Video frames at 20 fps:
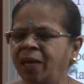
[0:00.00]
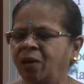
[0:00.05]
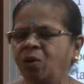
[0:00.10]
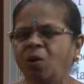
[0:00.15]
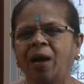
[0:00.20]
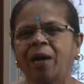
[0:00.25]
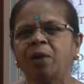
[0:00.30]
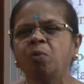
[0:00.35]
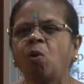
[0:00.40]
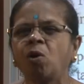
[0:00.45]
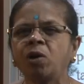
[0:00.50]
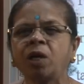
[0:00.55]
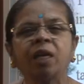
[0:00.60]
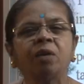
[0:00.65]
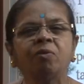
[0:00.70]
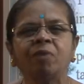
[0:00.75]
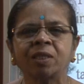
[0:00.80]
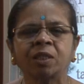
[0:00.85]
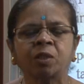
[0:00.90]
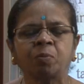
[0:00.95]
no, I won't
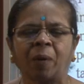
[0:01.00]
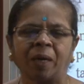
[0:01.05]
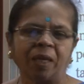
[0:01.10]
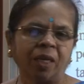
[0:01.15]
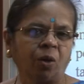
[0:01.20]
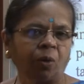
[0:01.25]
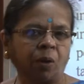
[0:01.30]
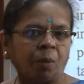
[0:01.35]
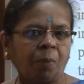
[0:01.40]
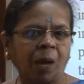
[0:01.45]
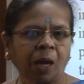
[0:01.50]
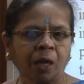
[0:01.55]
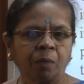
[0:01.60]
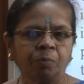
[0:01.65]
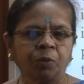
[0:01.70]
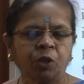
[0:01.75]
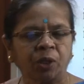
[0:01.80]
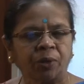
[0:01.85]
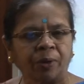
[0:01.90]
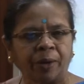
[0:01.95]
invest money on a backup
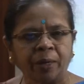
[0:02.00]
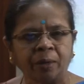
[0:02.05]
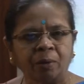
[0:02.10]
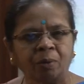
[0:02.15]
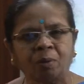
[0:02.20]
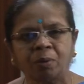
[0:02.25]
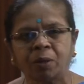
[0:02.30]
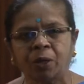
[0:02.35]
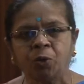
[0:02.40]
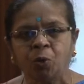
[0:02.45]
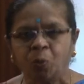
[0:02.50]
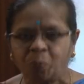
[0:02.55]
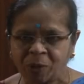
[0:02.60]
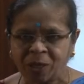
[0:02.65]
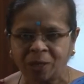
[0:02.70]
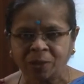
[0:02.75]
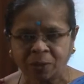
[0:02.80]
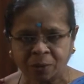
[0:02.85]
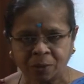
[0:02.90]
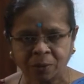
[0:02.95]
generator or a
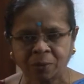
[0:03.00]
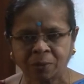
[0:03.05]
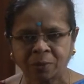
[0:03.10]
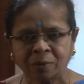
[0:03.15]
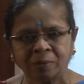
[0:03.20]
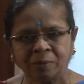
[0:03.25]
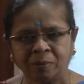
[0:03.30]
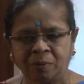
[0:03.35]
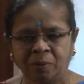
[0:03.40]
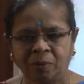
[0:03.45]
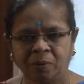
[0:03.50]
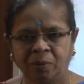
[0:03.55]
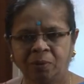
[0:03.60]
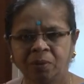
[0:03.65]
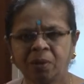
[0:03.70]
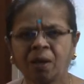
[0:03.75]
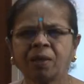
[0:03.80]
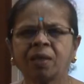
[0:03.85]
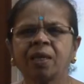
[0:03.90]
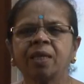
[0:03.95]
UPS.
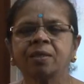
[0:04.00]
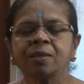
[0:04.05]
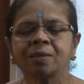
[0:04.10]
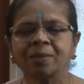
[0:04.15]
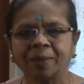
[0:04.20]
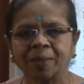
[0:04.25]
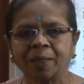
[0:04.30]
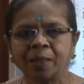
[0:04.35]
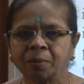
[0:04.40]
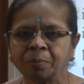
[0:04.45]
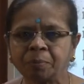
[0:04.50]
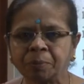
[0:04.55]
Not necessary.